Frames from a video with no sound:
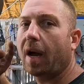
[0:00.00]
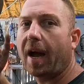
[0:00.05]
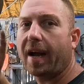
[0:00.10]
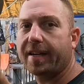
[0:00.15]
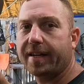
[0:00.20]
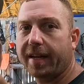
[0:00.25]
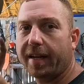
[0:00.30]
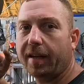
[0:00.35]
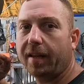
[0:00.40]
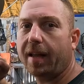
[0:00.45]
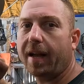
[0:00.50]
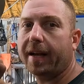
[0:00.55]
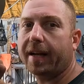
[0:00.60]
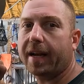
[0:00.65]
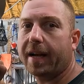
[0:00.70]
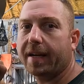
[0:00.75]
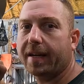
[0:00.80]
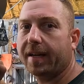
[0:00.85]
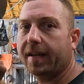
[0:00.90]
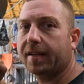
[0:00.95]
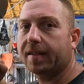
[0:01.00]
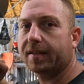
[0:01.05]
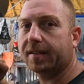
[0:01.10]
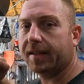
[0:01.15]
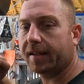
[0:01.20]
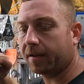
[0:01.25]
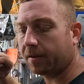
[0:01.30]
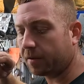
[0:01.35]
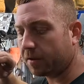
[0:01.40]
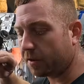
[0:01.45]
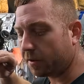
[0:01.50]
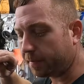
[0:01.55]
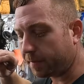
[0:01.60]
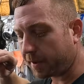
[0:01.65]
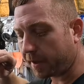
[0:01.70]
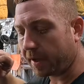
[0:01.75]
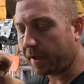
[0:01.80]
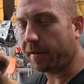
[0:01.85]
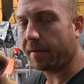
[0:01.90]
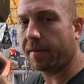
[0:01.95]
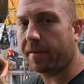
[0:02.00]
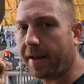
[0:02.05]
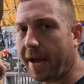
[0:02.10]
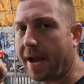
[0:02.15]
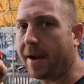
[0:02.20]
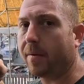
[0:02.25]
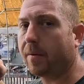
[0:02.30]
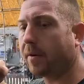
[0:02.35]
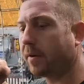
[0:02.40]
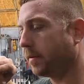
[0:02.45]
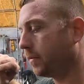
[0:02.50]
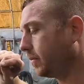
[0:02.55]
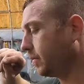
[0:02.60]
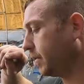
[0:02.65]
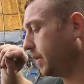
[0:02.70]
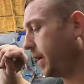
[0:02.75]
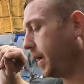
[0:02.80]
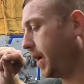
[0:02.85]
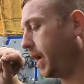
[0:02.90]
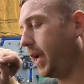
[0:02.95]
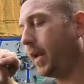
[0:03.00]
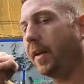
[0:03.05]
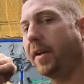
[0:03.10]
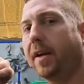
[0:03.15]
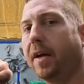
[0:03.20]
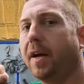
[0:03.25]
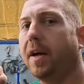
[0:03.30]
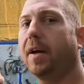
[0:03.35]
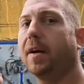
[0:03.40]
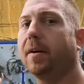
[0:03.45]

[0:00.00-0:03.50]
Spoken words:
I did it like I did the center hoop and that one, and